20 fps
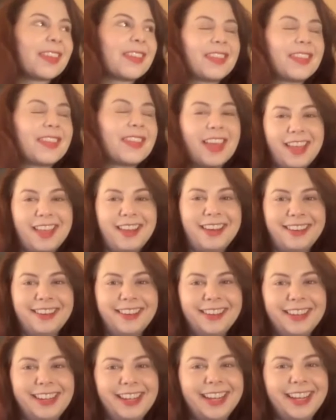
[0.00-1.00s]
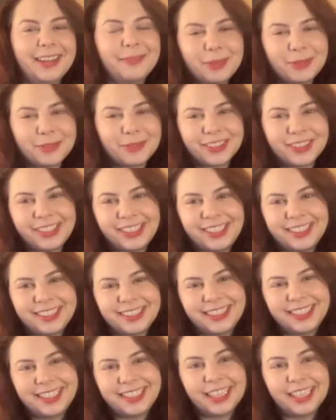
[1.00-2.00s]
then it can be really
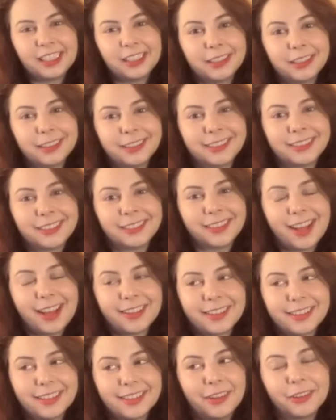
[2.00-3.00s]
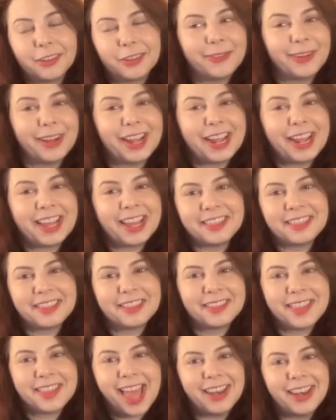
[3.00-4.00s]
easy to get lost along the way, and
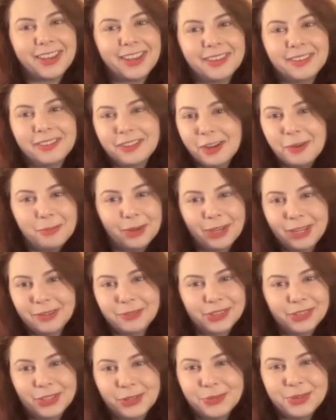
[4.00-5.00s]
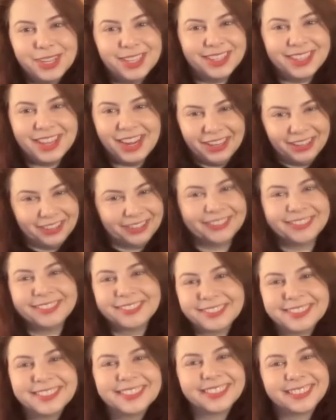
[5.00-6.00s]
then nobody really wins there.
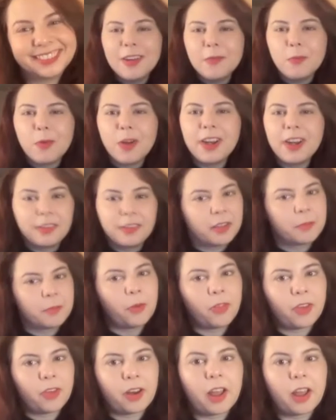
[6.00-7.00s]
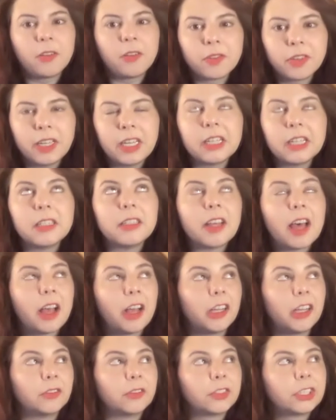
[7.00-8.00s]
And one example that I really
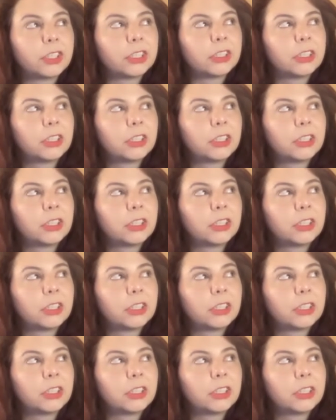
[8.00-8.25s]
loved